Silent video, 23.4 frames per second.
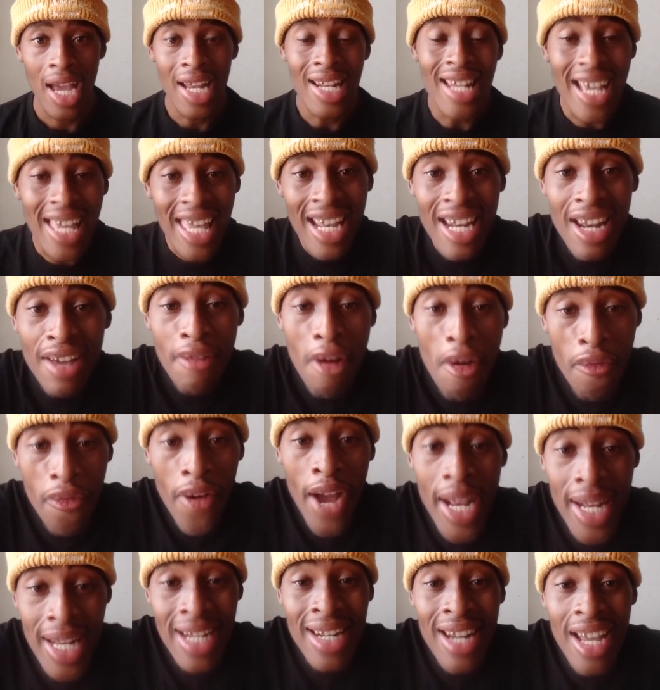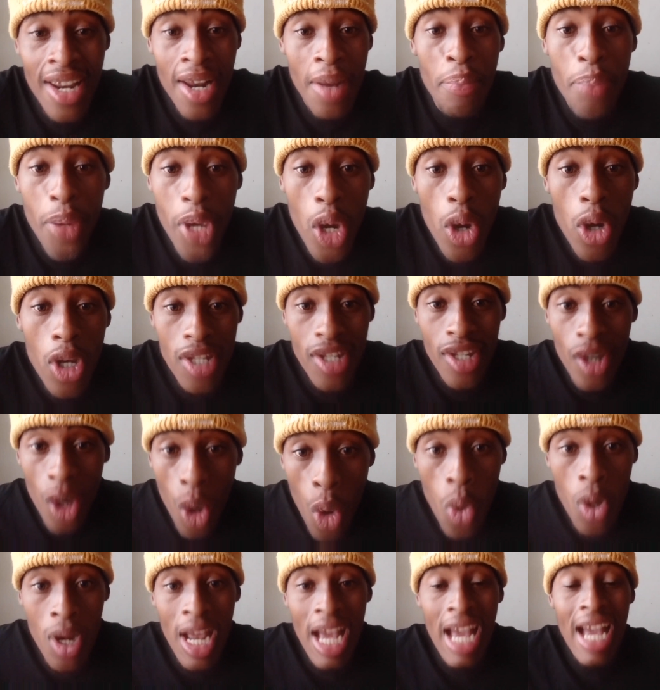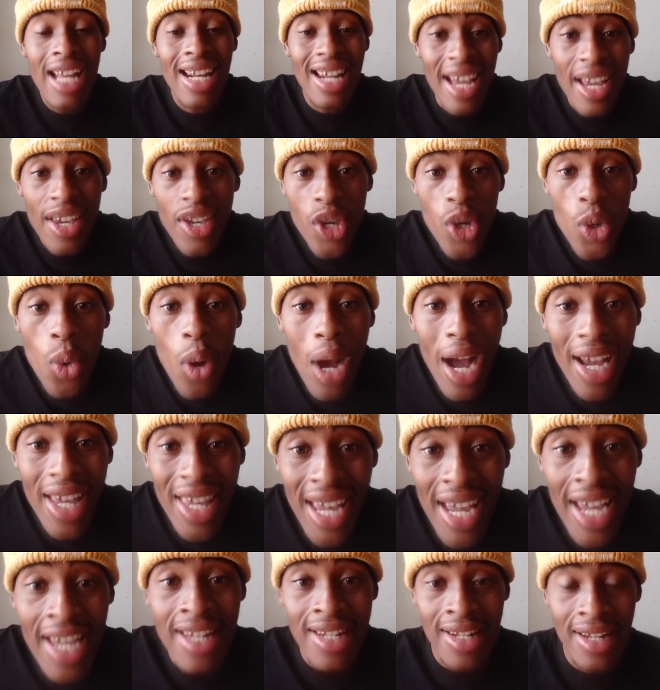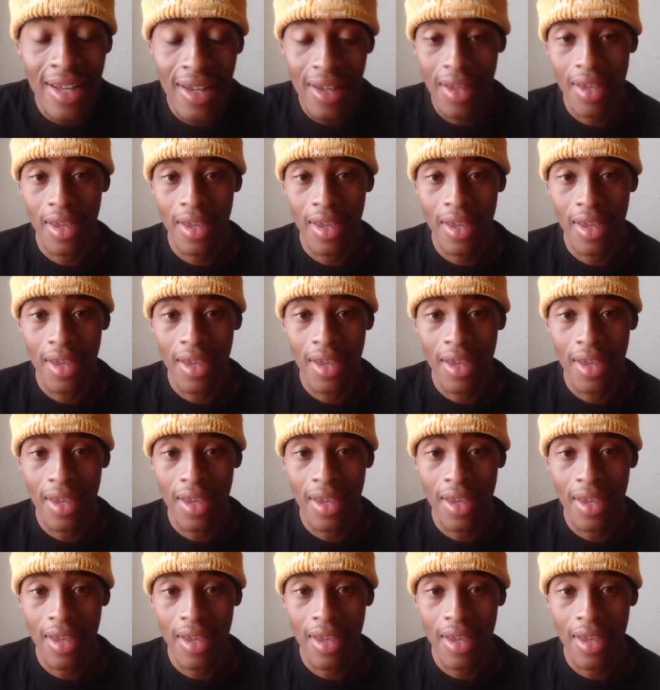They can never find another pure soul like you again.